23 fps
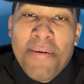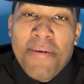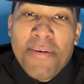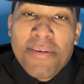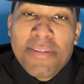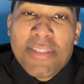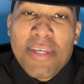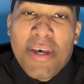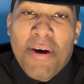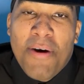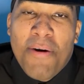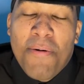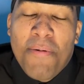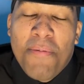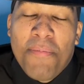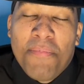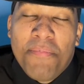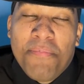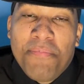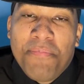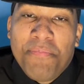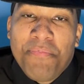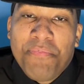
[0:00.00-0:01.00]
So,
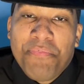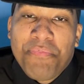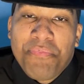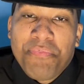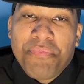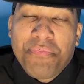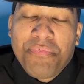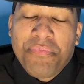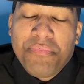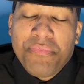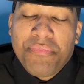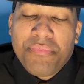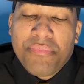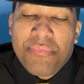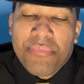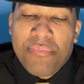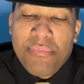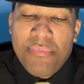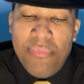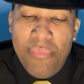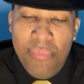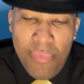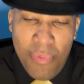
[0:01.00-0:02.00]

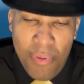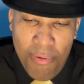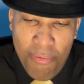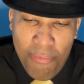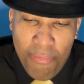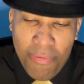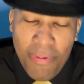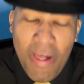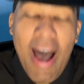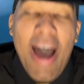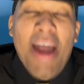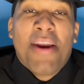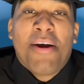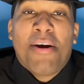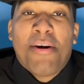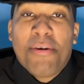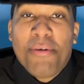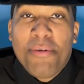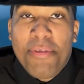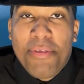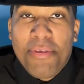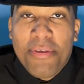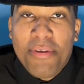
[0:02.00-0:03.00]
flat
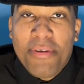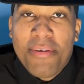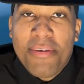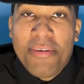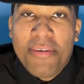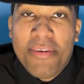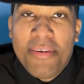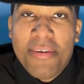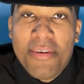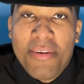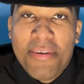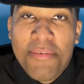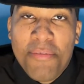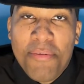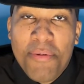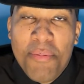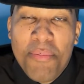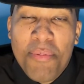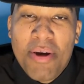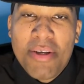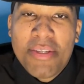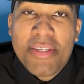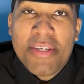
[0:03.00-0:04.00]
Earth, if we
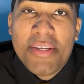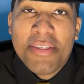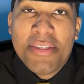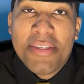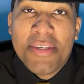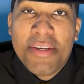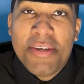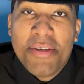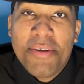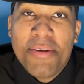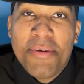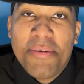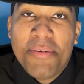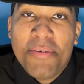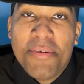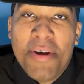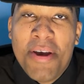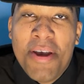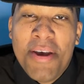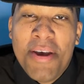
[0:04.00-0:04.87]
must continue,